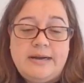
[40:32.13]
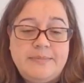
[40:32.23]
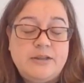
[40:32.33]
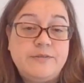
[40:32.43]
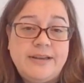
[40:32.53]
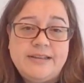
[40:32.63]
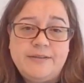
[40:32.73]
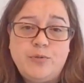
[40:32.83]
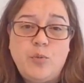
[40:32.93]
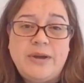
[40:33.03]

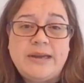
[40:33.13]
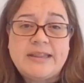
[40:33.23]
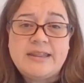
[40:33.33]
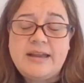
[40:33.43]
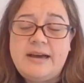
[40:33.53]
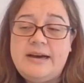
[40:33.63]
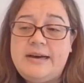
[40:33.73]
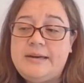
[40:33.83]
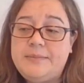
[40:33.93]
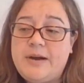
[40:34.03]
innovative with
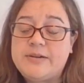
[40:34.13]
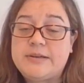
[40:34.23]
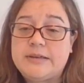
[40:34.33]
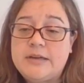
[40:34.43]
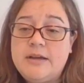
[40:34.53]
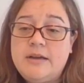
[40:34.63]
our